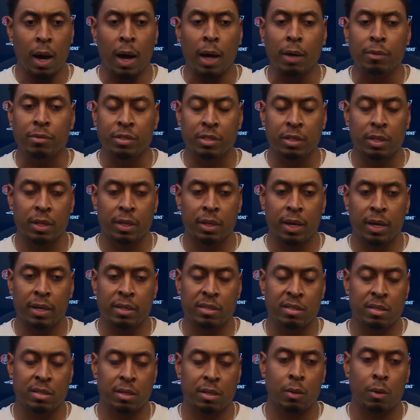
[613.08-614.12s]
Obviously,
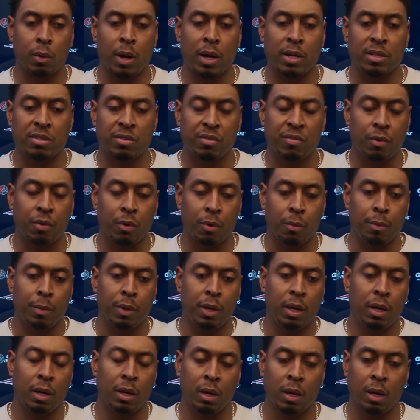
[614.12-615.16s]
that's in horizon for
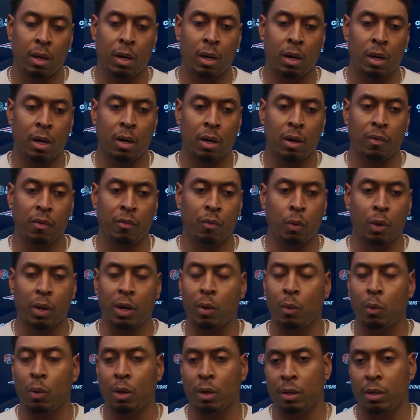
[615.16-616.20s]
me uh, of what I
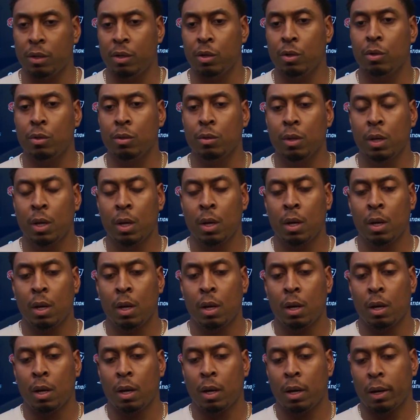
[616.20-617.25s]
want to do.
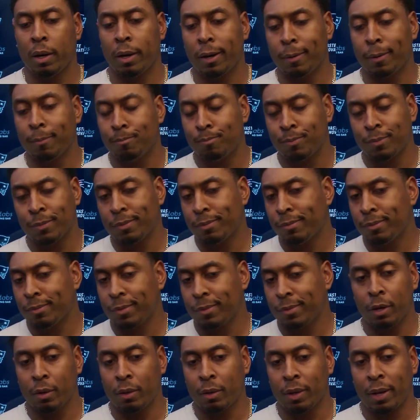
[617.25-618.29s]
Um, you
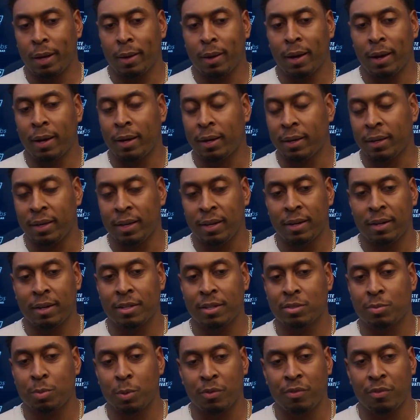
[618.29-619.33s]
know, I, I get in
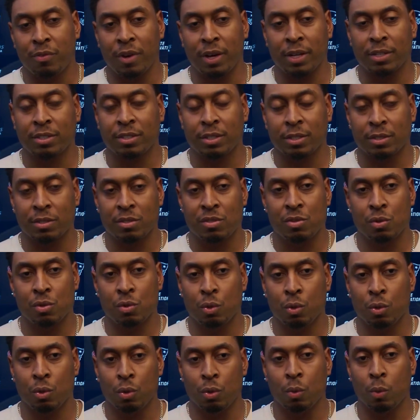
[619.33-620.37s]
this profession
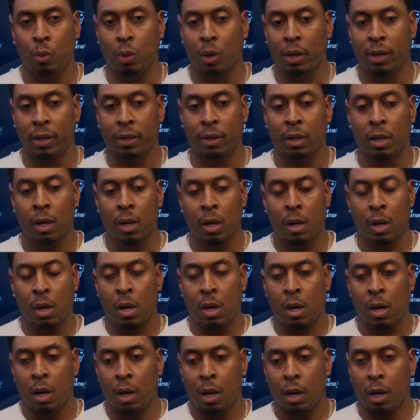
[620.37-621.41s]
to one,
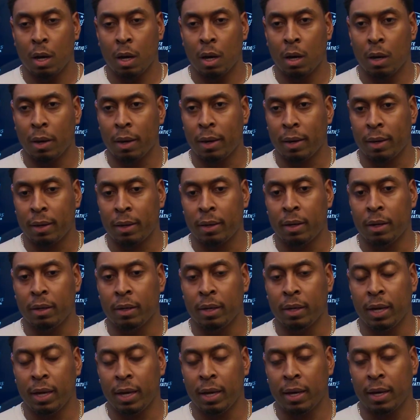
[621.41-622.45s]
uh,
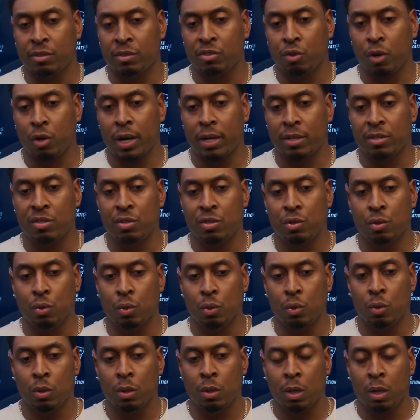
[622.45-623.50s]
again, try
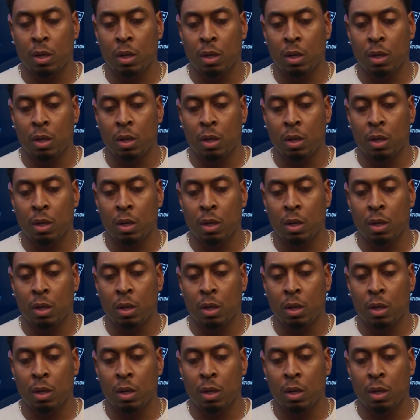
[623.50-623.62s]
to